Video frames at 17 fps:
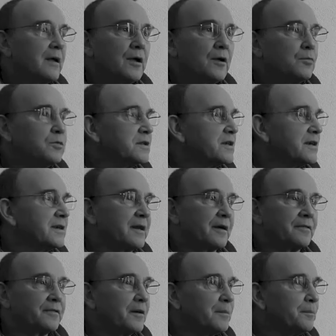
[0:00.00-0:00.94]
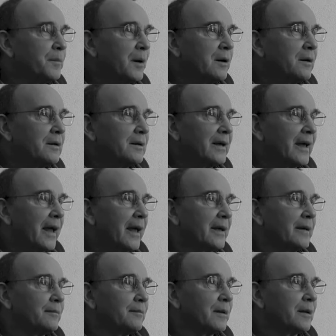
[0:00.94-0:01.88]
it was a different ball
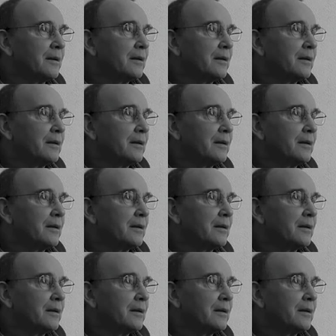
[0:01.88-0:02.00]
game.